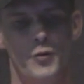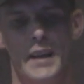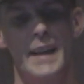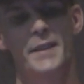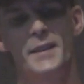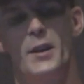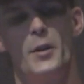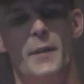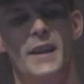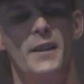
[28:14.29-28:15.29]
get out there
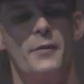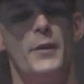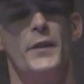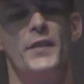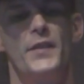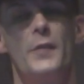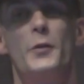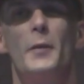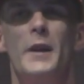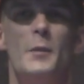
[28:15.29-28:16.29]
and make a difference.
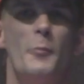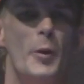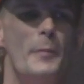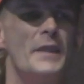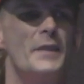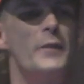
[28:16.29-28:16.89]
If you want to hear more about the